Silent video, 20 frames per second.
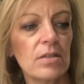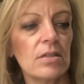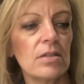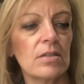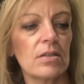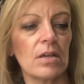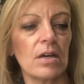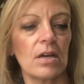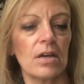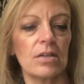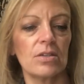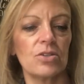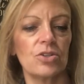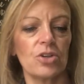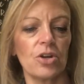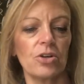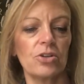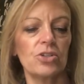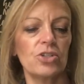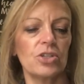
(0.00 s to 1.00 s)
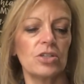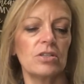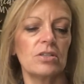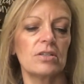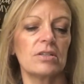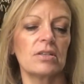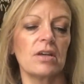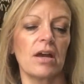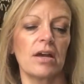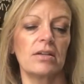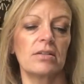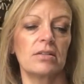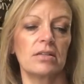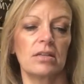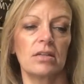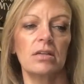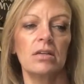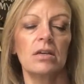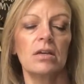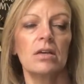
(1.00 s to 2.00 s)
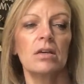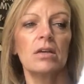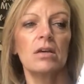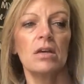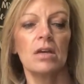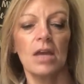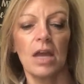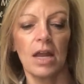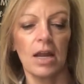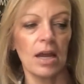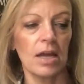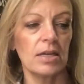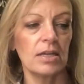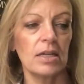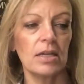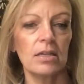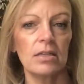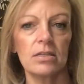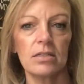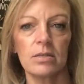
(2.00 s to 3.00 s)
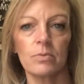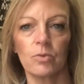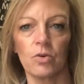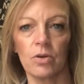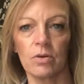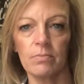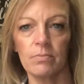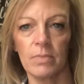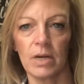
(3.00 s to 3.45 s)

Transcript: is uh, starch and sizing, and I needed some more.